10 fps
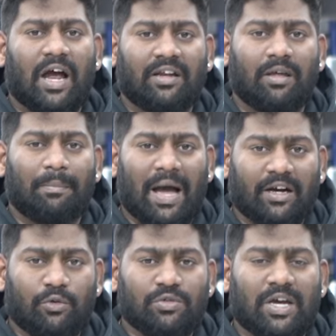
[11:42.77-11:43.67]
and the
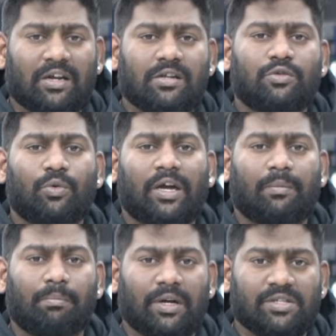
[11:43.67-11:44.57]
back 2 channels you
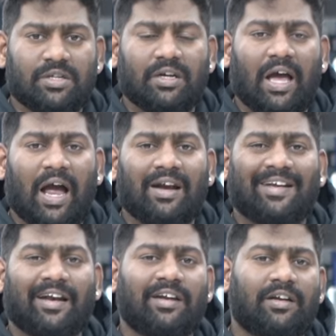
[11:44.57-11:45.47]
can bridge it and
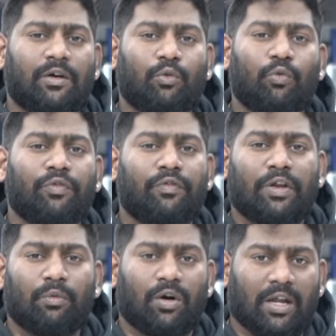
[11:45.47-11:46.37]
run it at
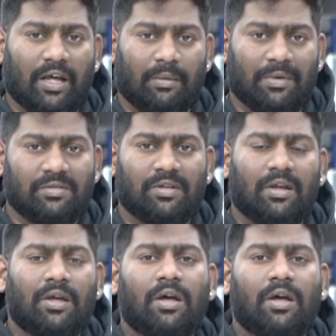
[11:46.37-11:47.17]
250 watt RMS